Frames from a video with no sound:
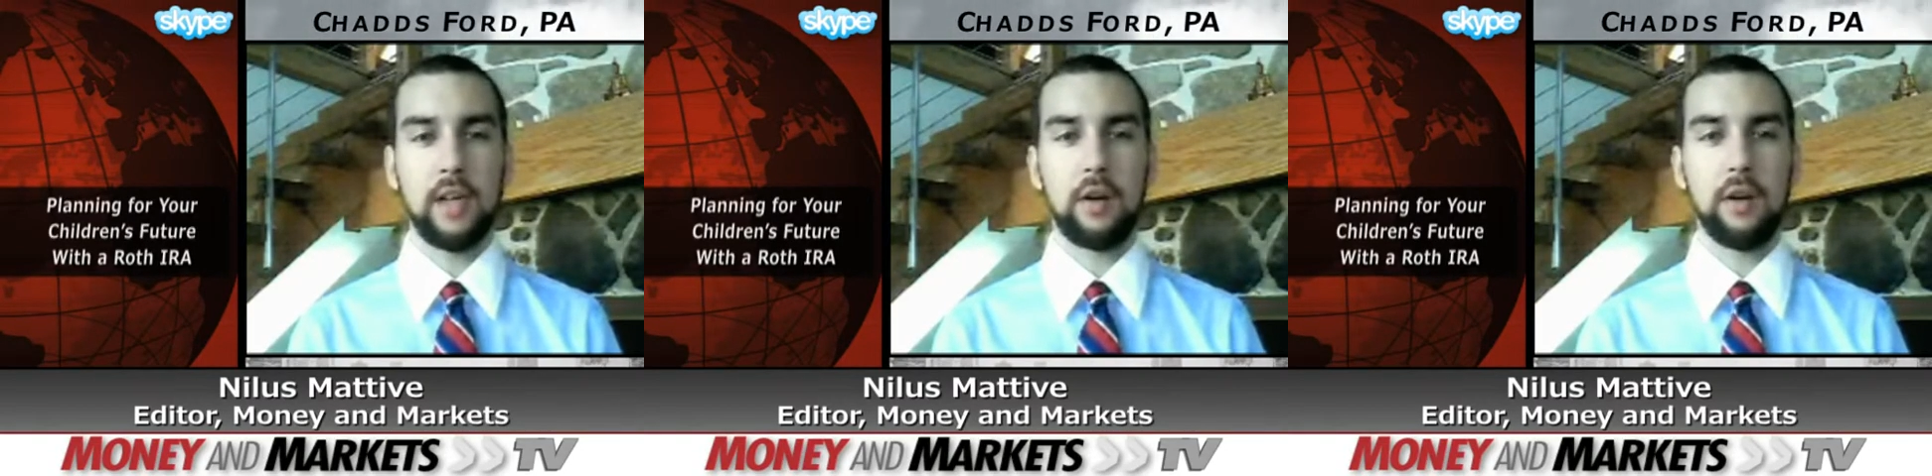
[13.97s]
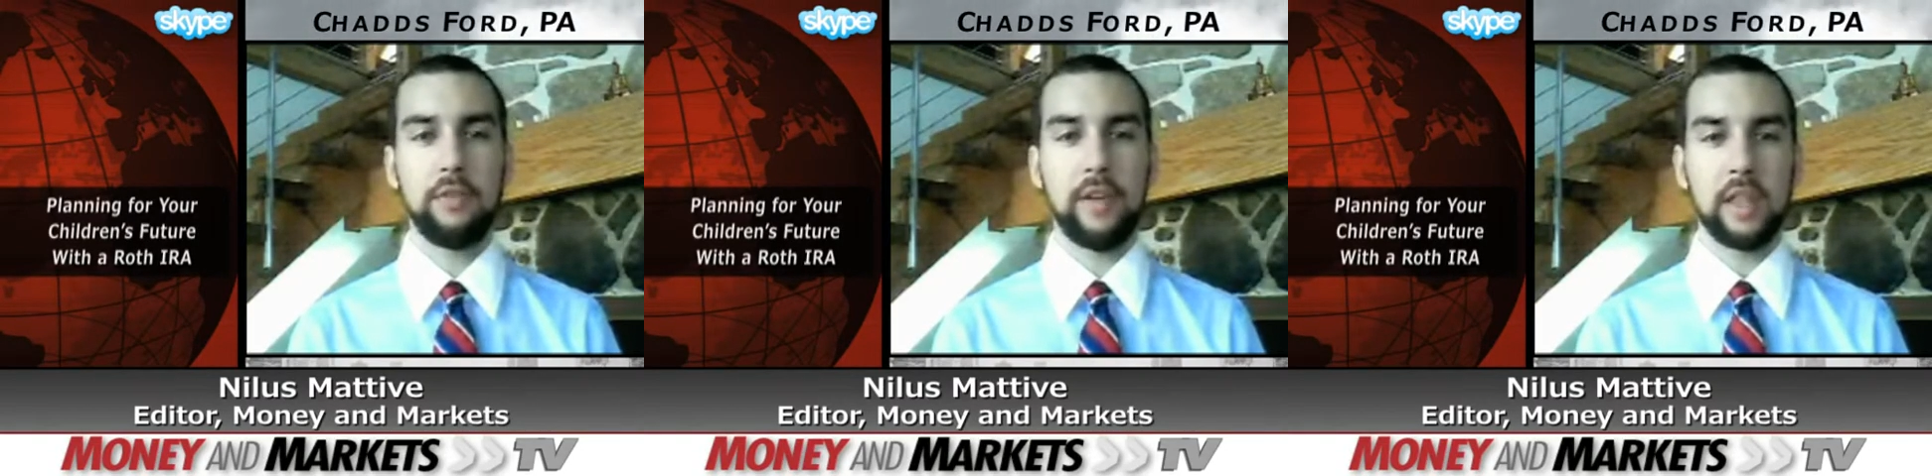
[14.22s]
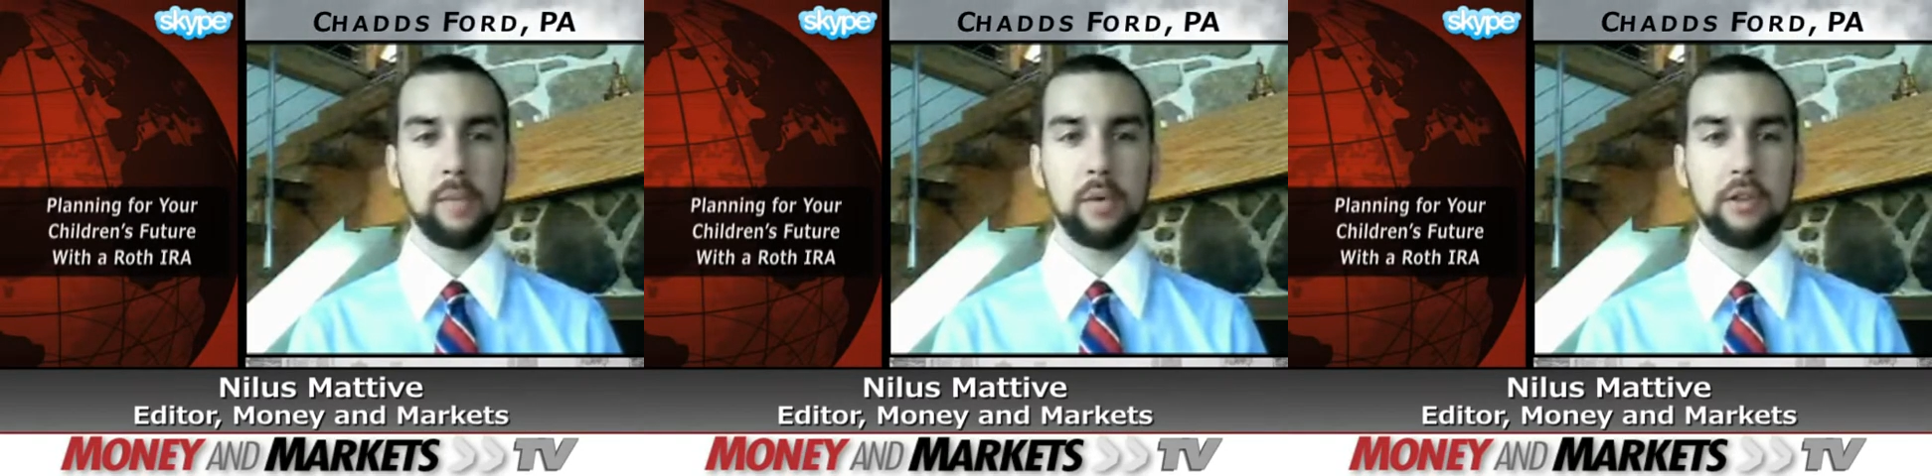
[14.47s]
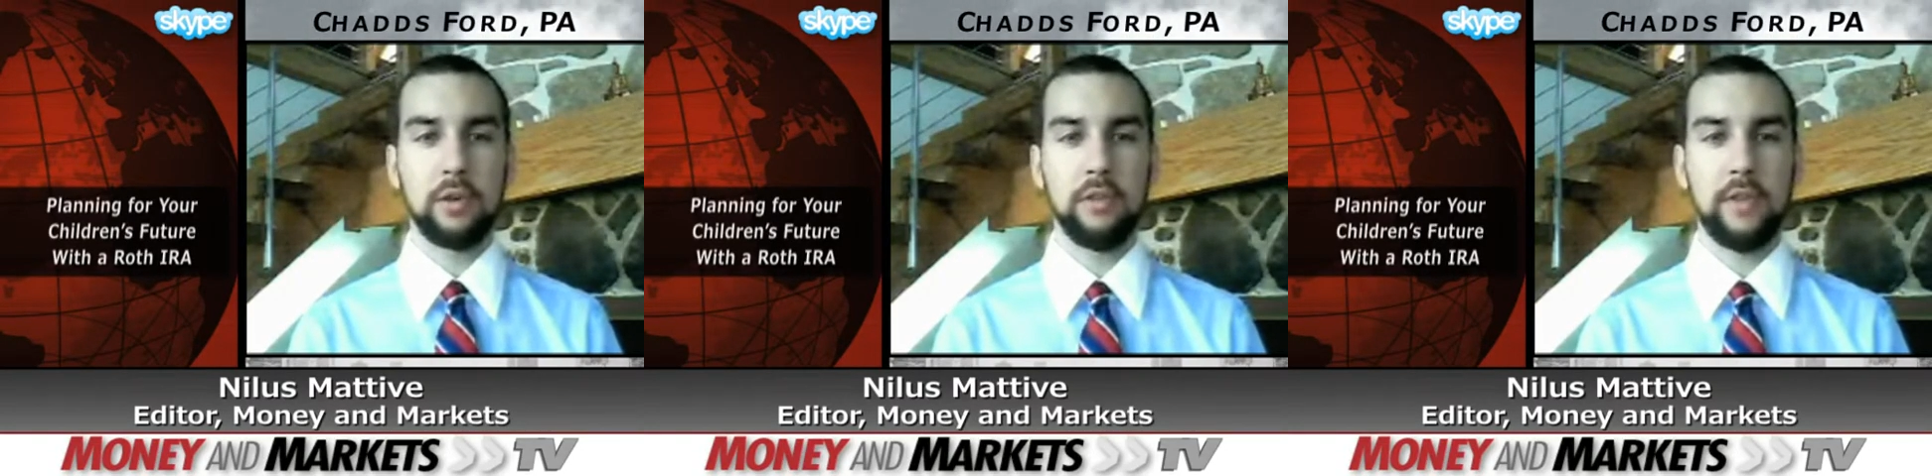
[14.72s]
that are
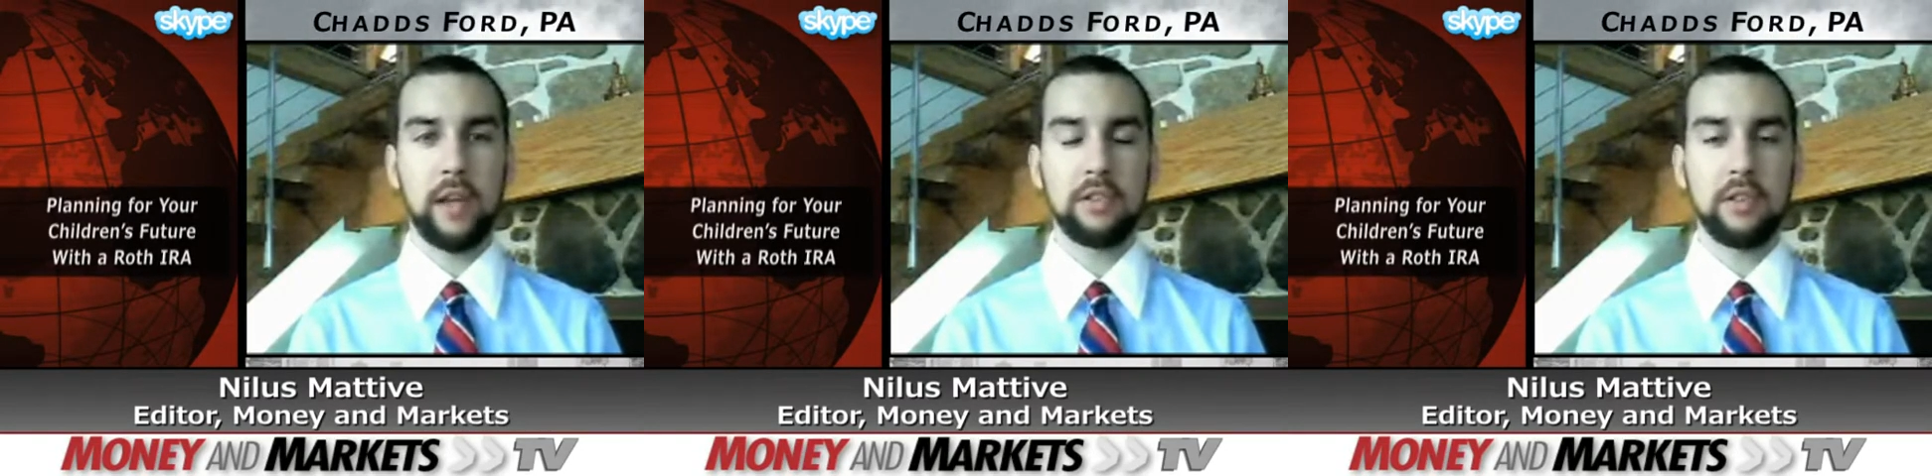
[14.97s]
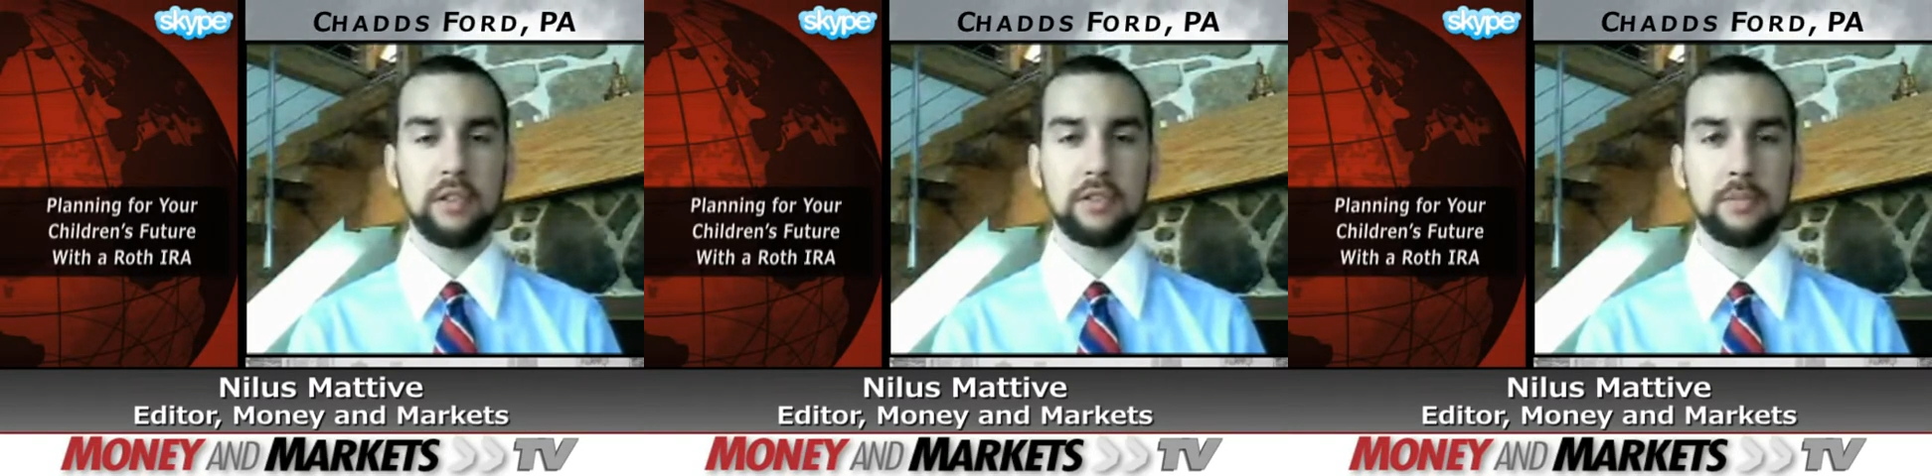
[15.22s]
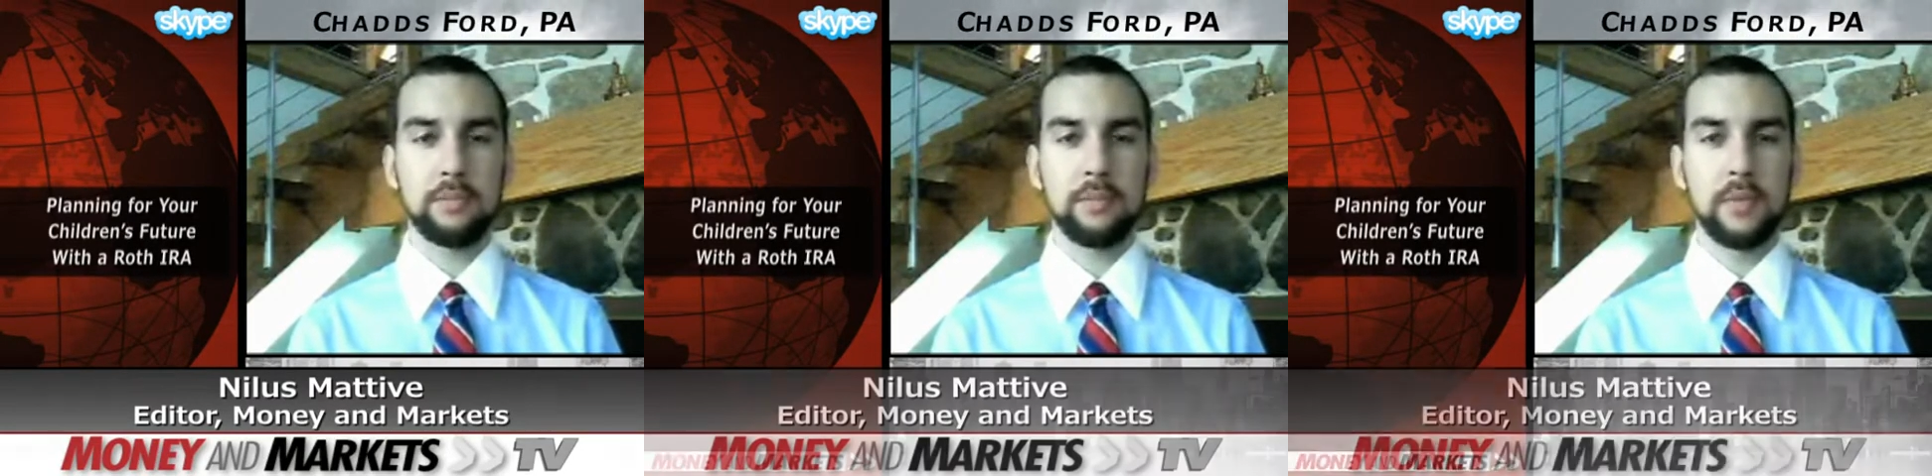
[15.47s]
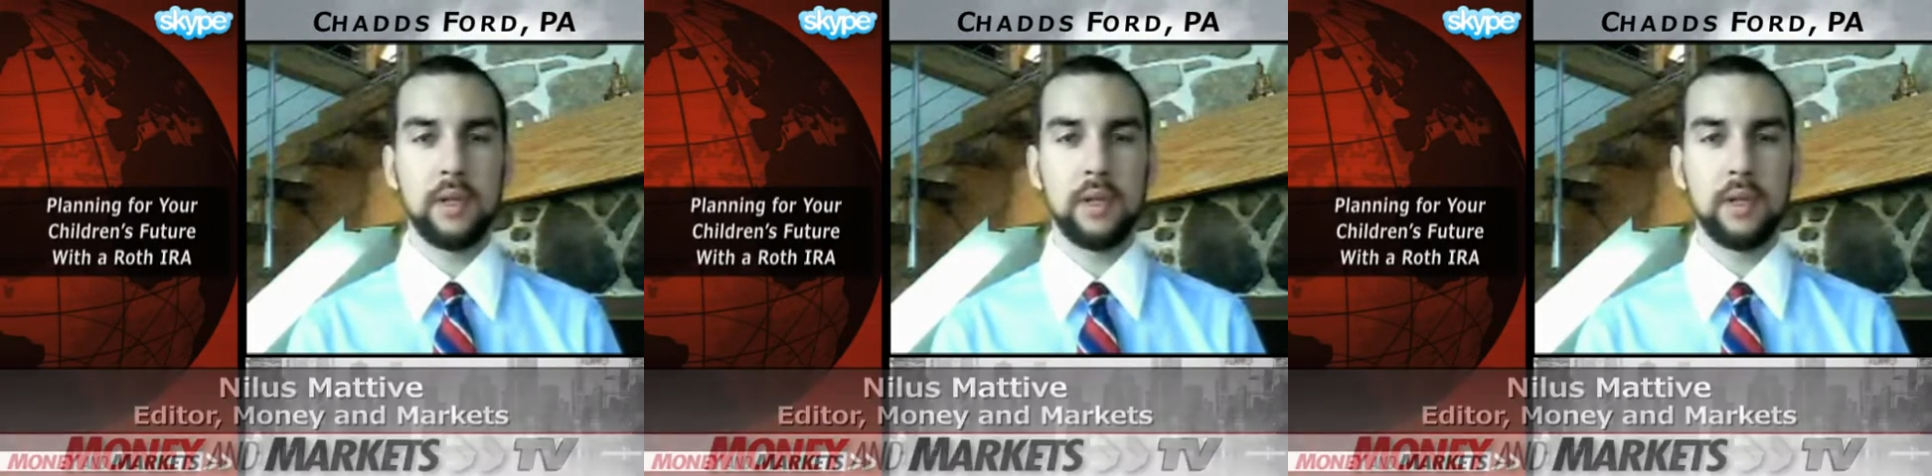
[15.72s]
available to investors.